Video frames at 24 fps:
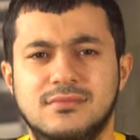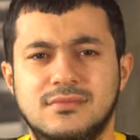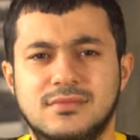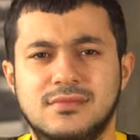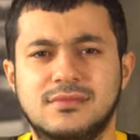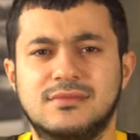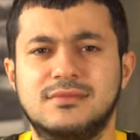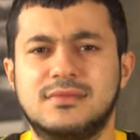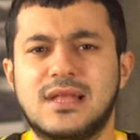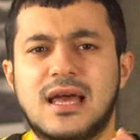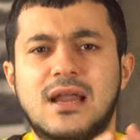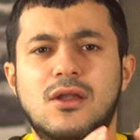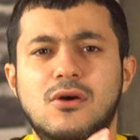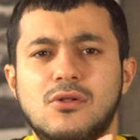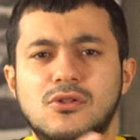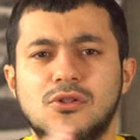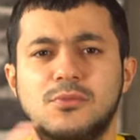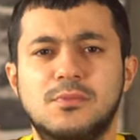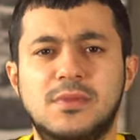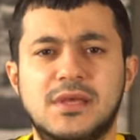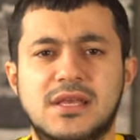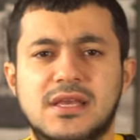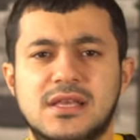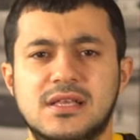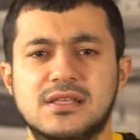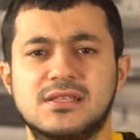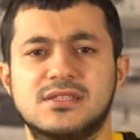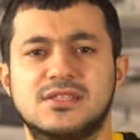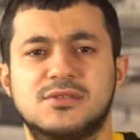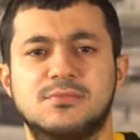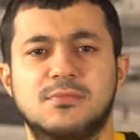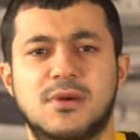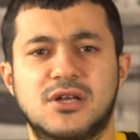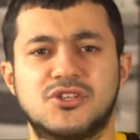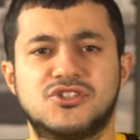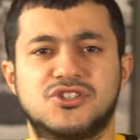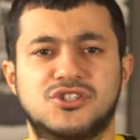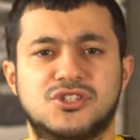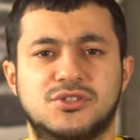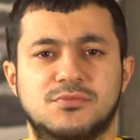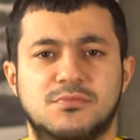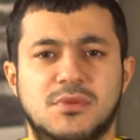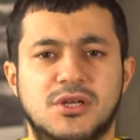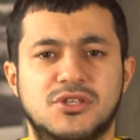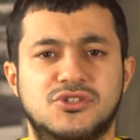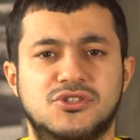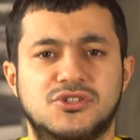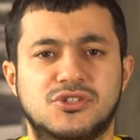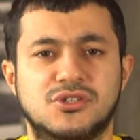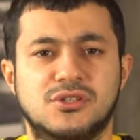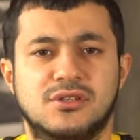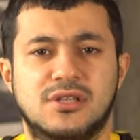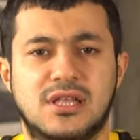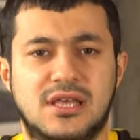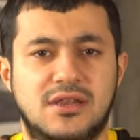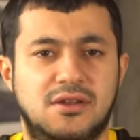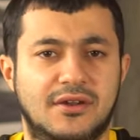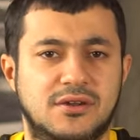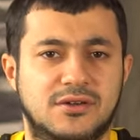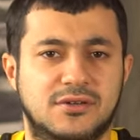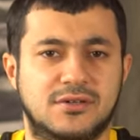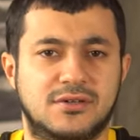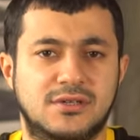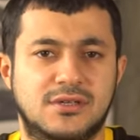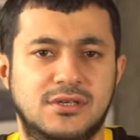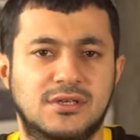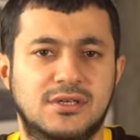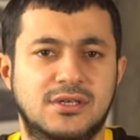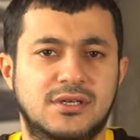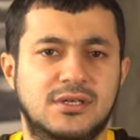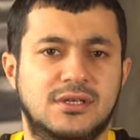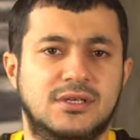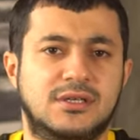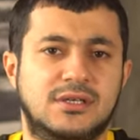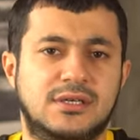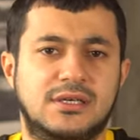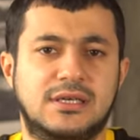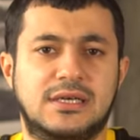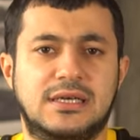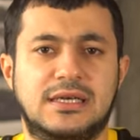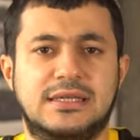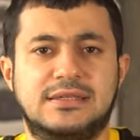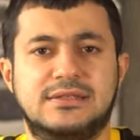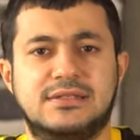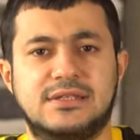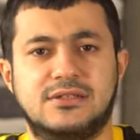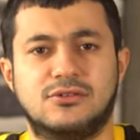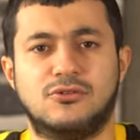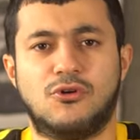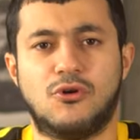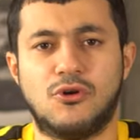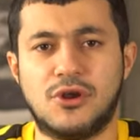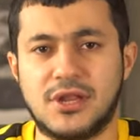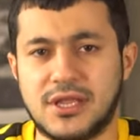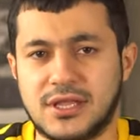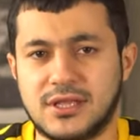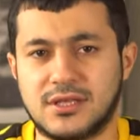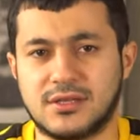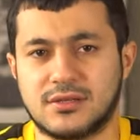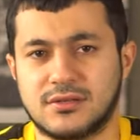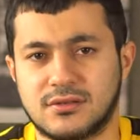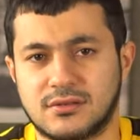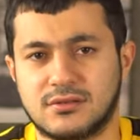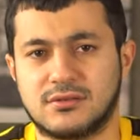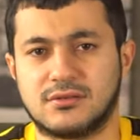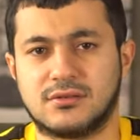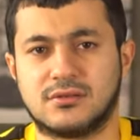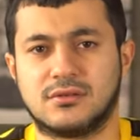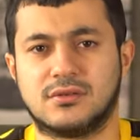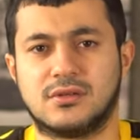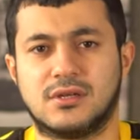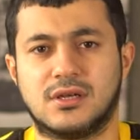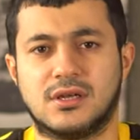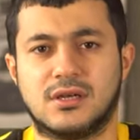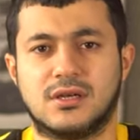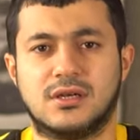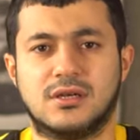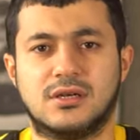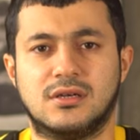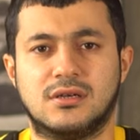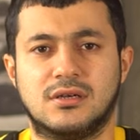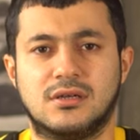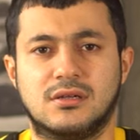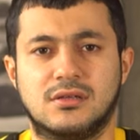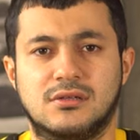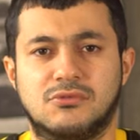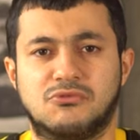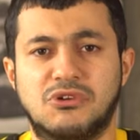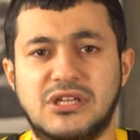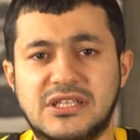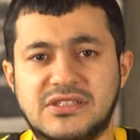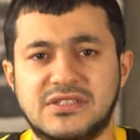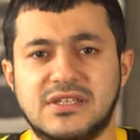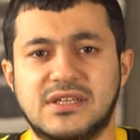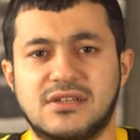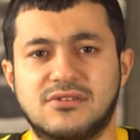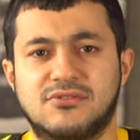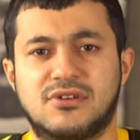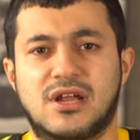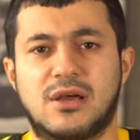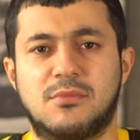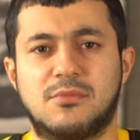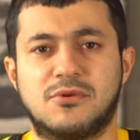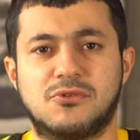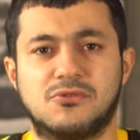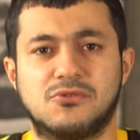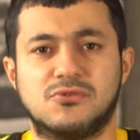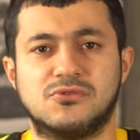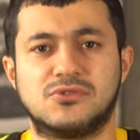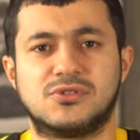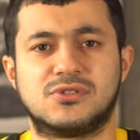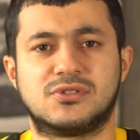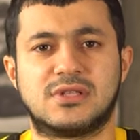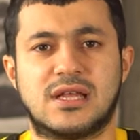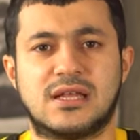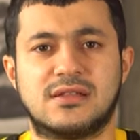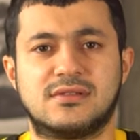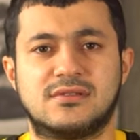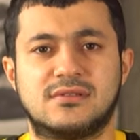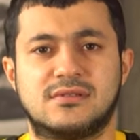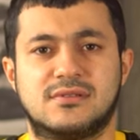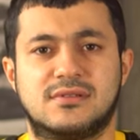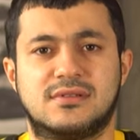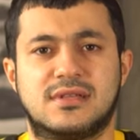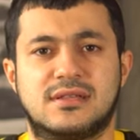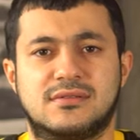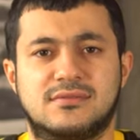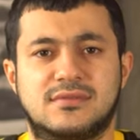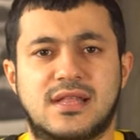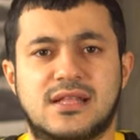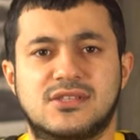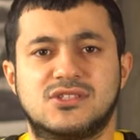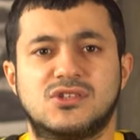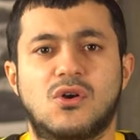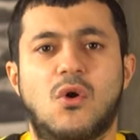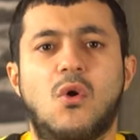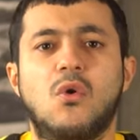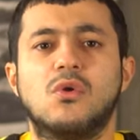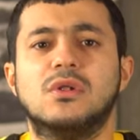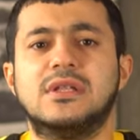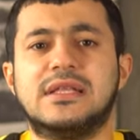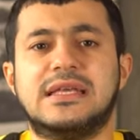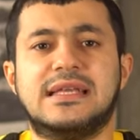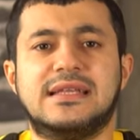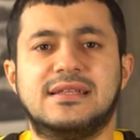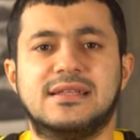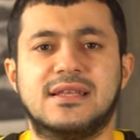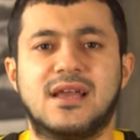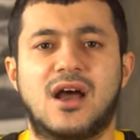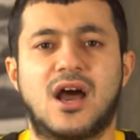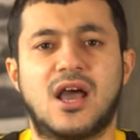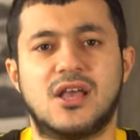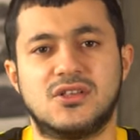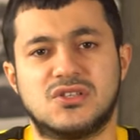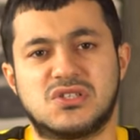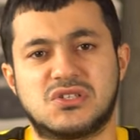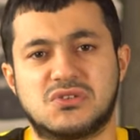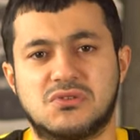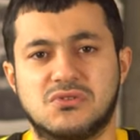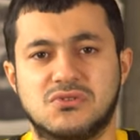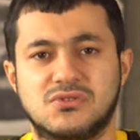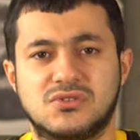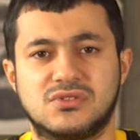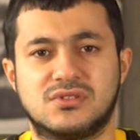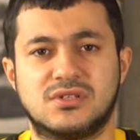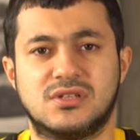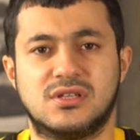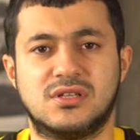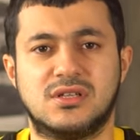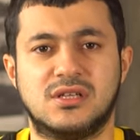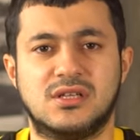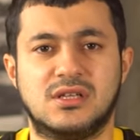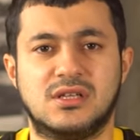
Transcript: that only begins much, much later. And the learning written grammar rules, that's only in the high schools.